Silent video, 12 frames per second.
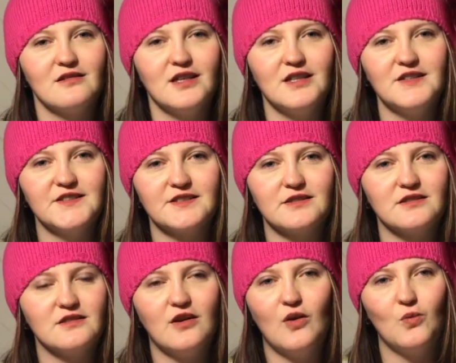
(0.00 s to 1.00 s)
that is
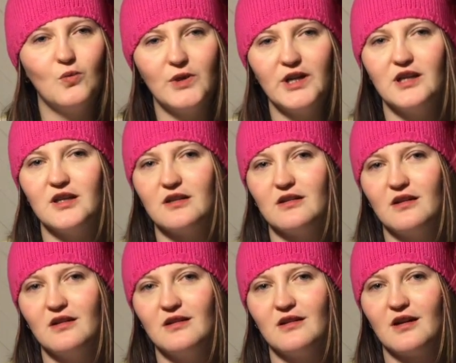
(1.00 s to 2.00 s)
a weird
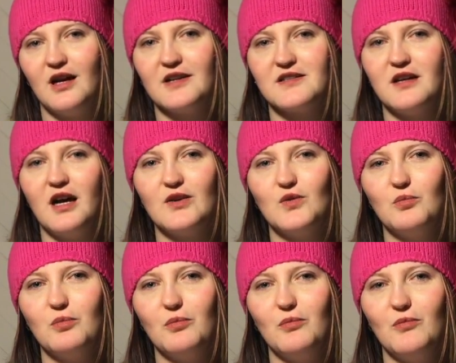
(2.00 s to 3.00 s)
kind of title.
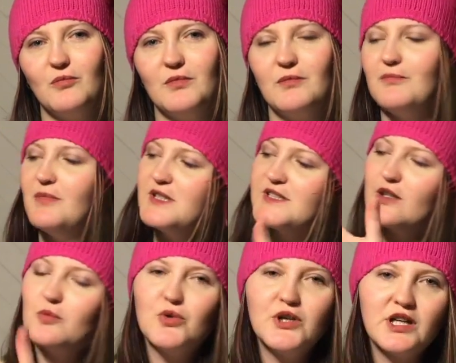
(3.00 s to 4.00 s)
It's
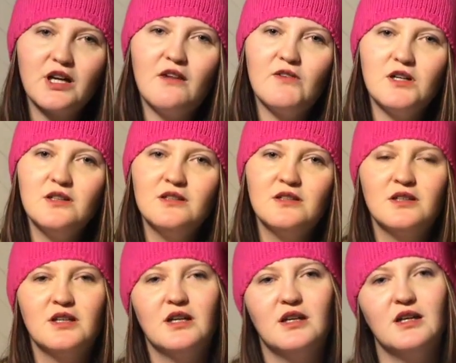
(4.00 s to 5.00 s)
got a pretty cover.
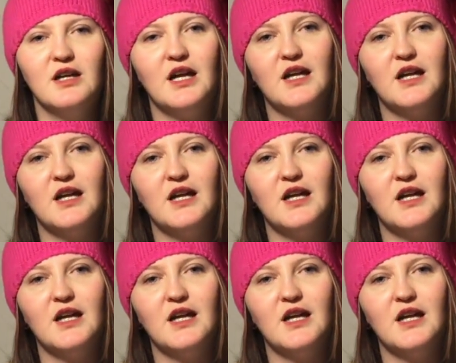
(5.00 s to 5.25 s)
It